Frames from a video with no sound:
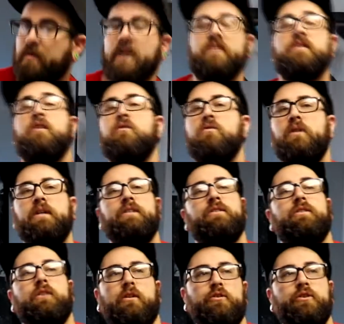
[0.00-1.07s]
I know it's
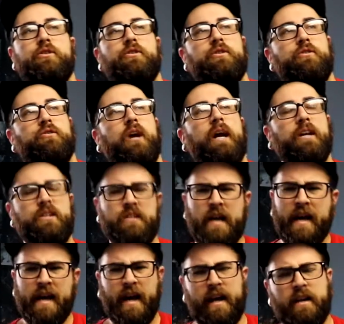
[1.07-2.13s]
Dungeons and Dragons,
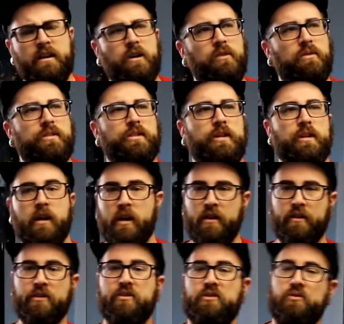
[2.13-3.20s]
and I know it's in
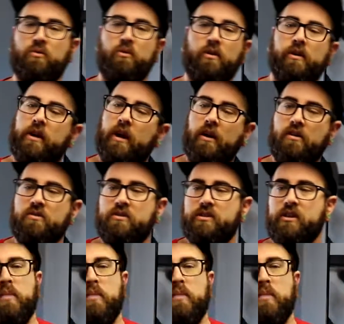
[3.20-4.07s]
the Sword Coast,